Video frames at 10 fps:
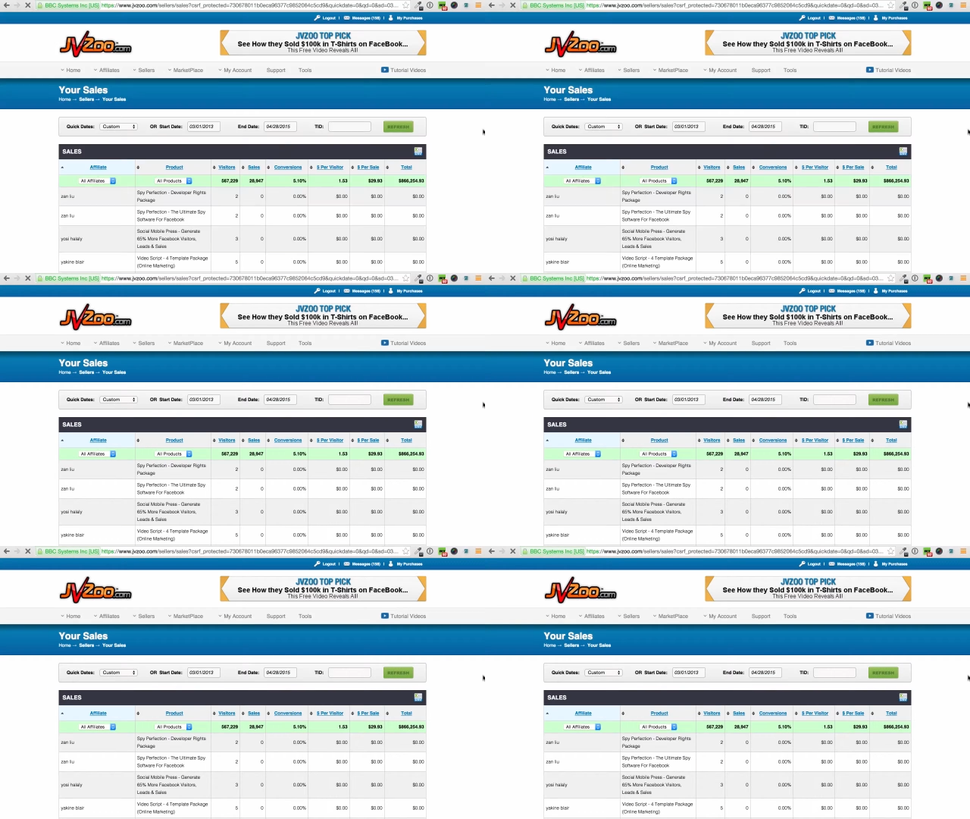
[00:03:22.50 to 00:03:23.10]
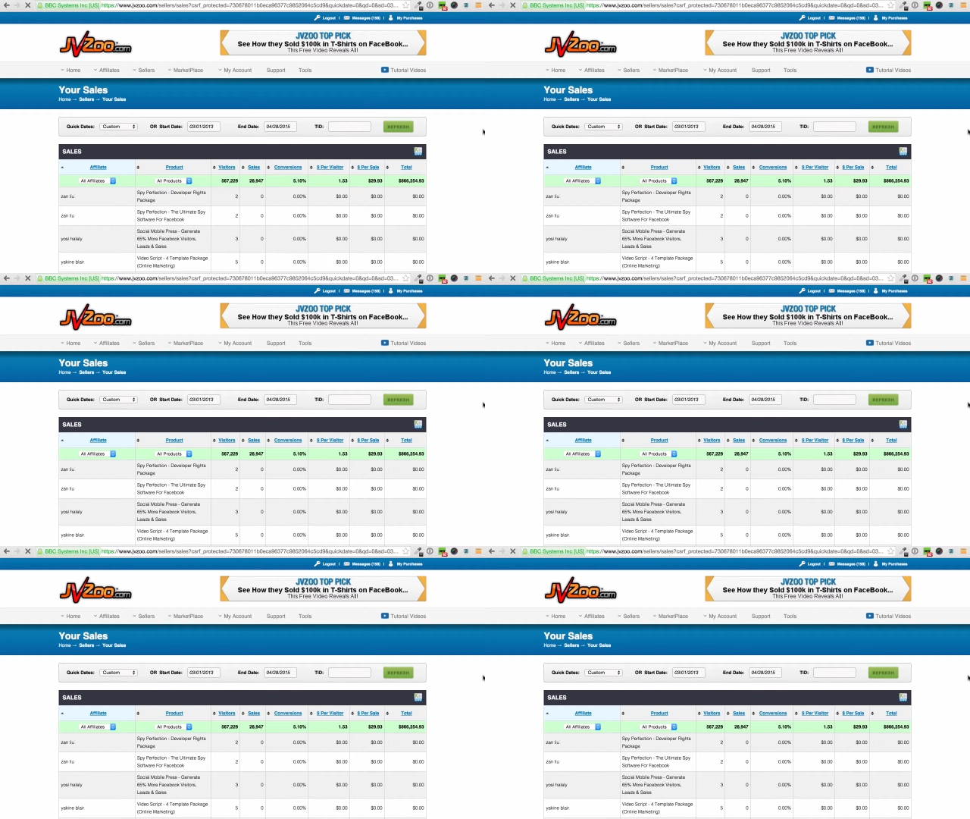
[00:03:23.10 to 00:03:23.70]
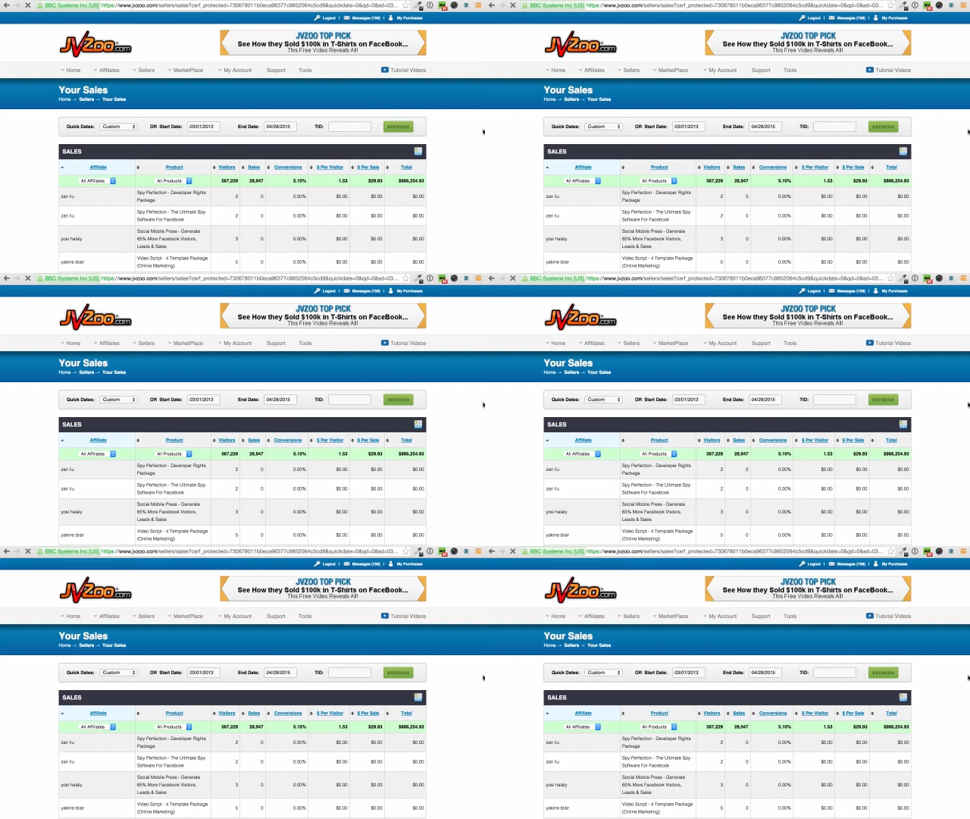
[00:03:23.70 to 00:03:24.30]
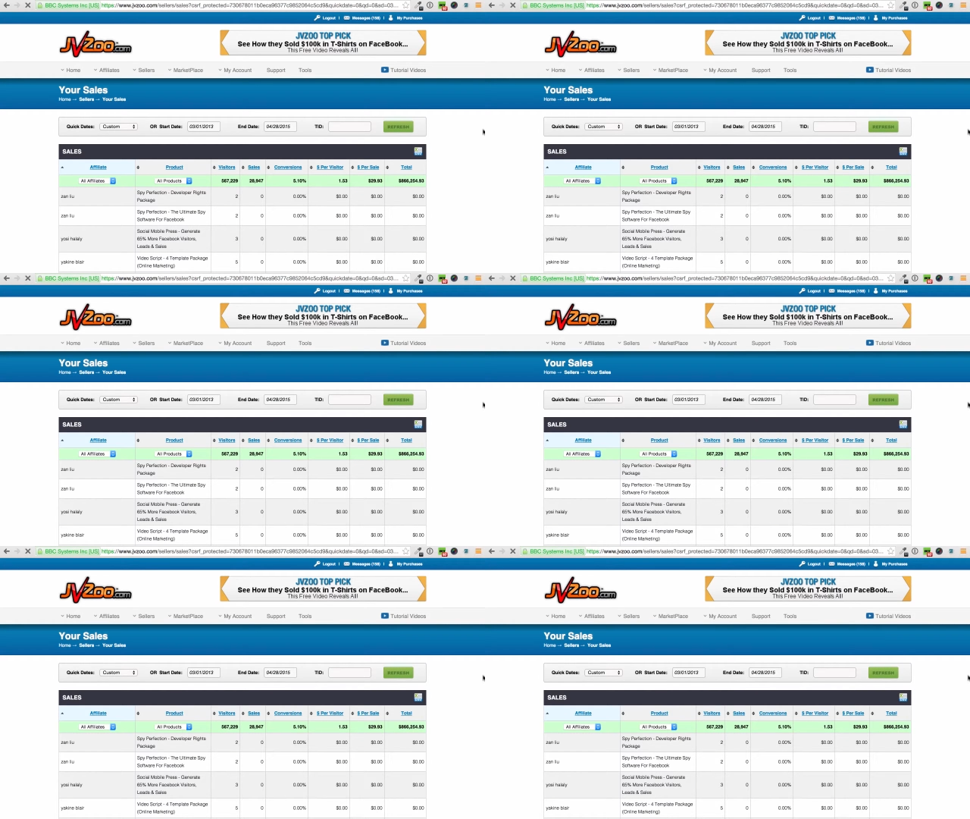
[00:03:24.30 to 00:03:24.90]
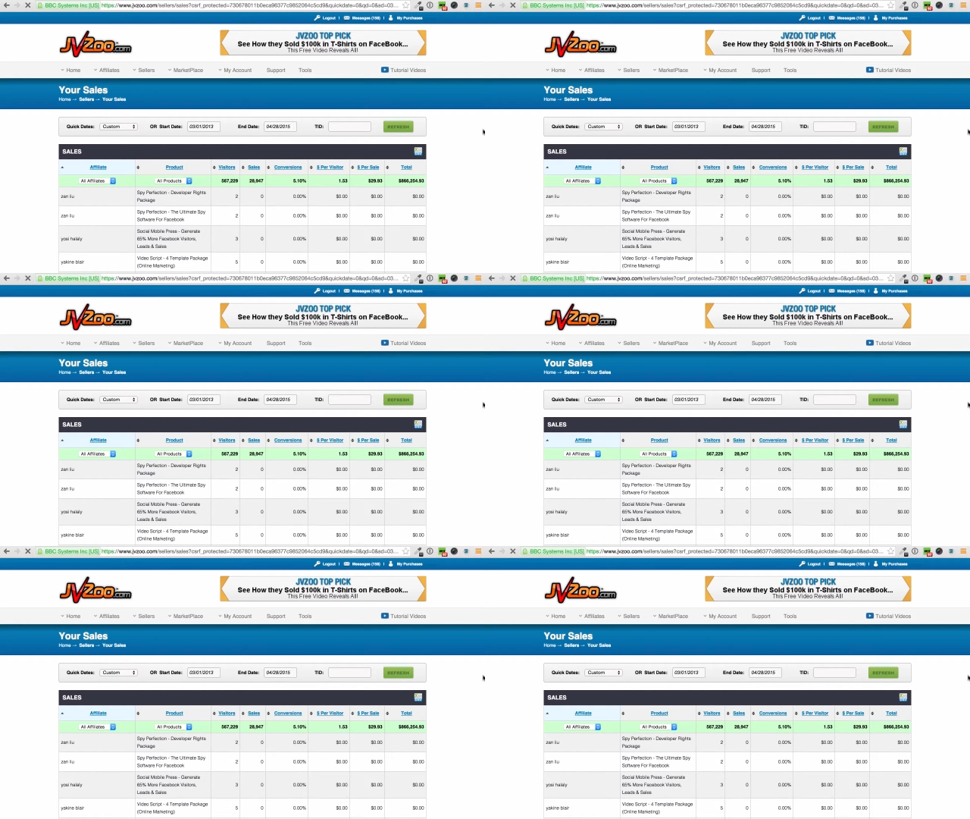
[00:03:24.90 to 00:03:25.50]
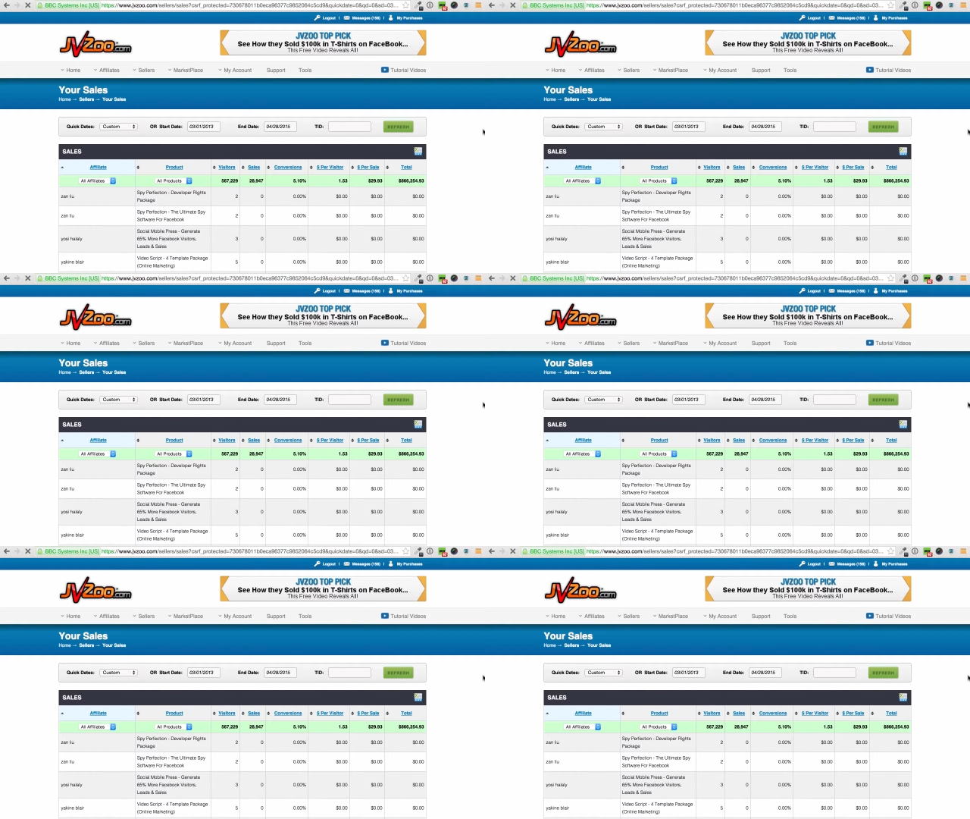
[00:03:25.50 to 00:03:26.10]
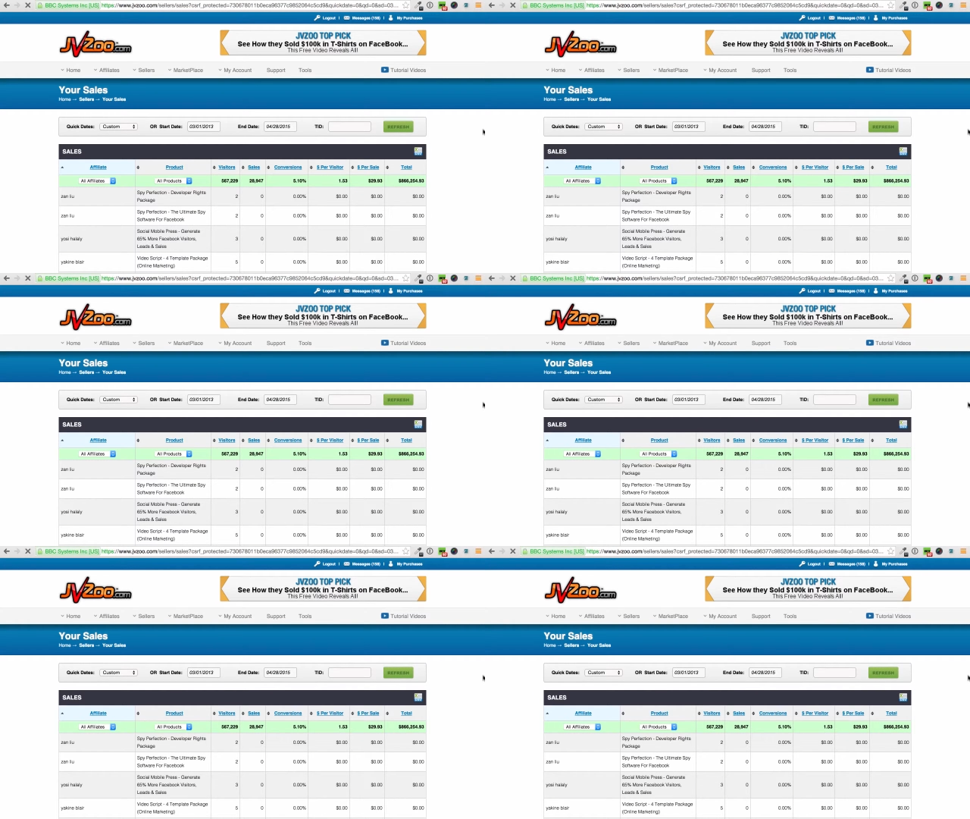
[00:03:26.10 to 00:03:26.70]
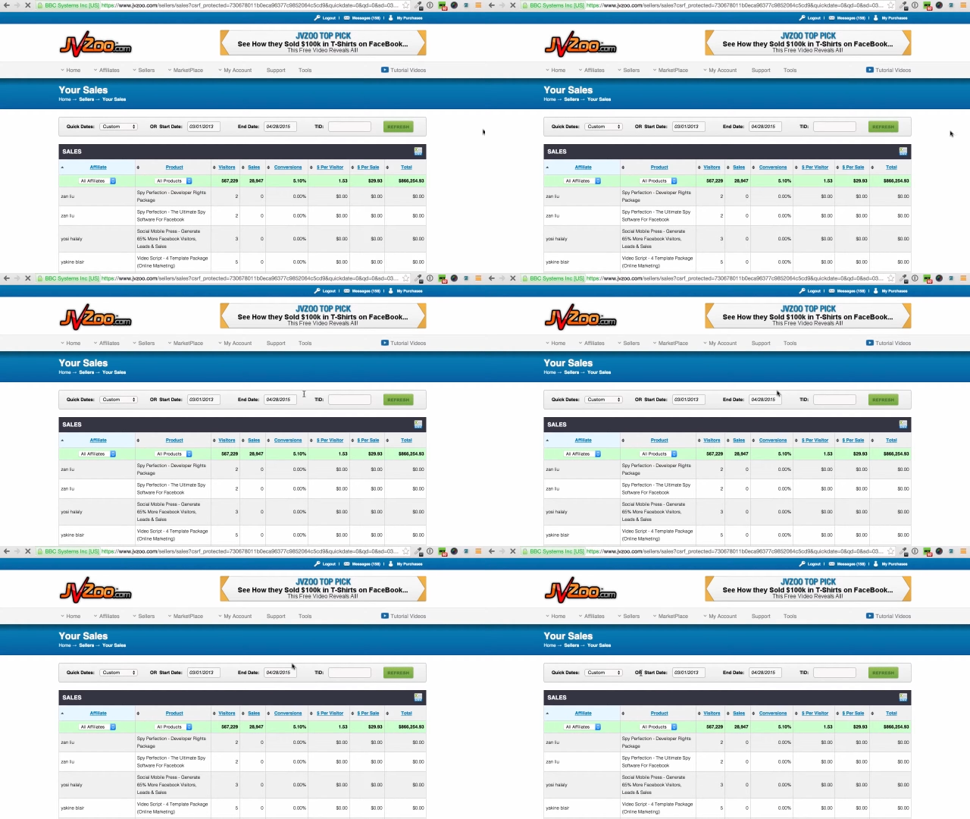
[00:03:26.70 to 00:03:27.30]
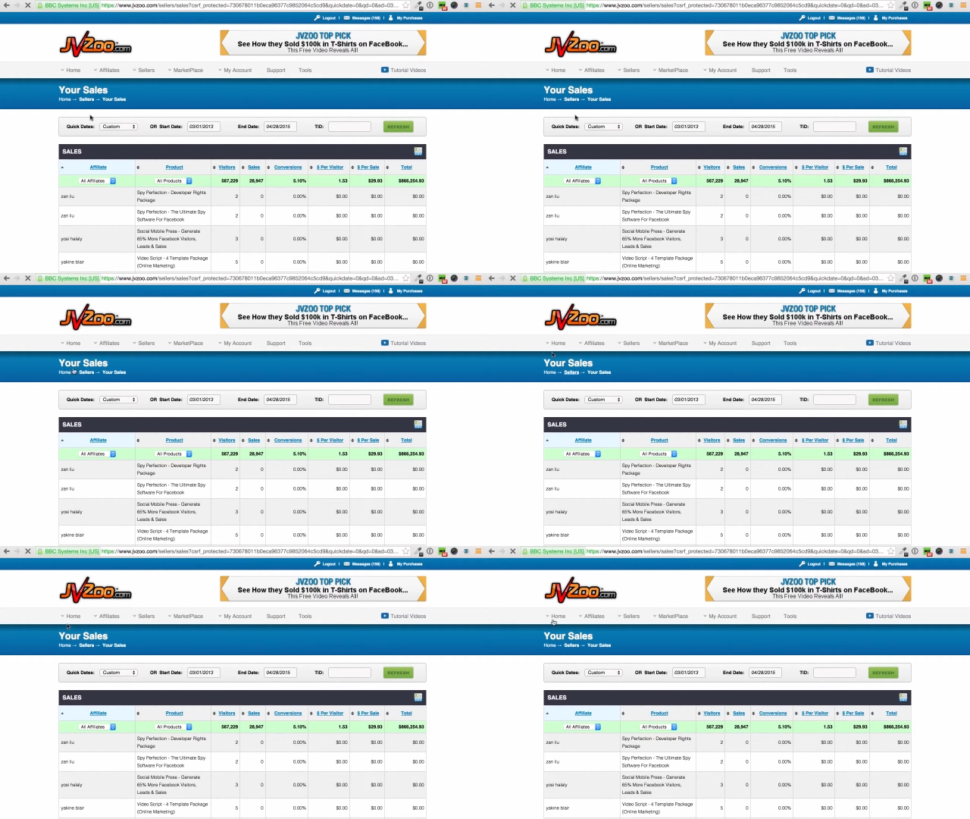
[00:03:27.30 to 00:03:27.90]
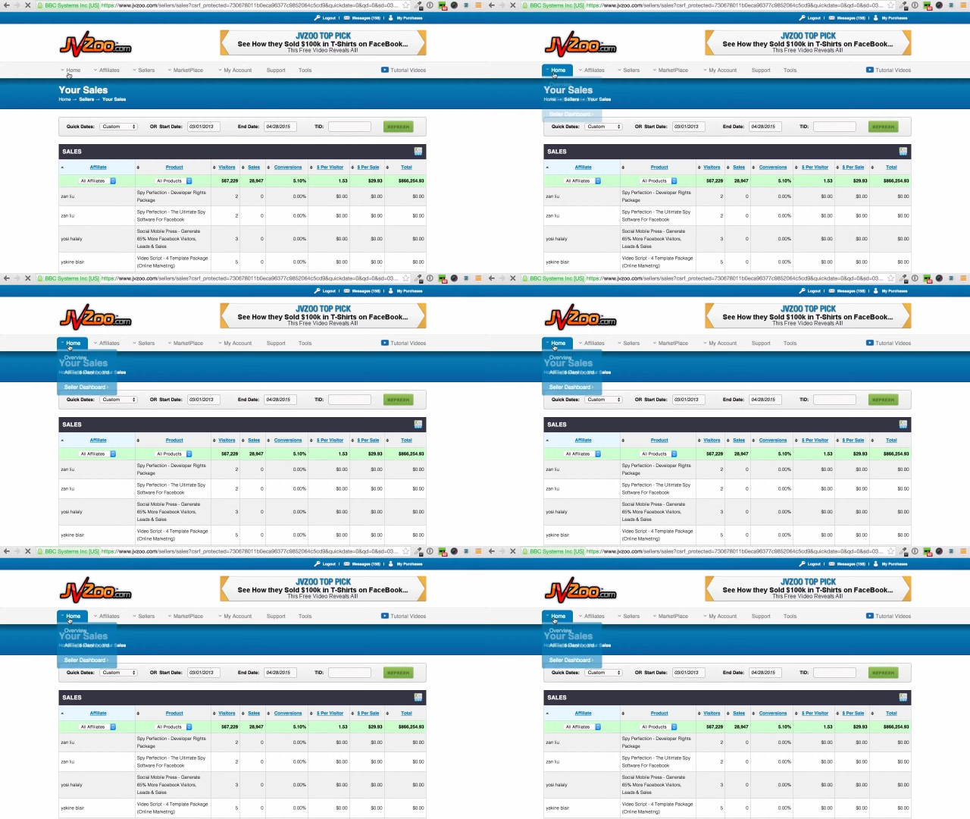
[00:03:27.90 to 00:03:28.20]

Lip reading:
No face is visible, so there are no lips to read.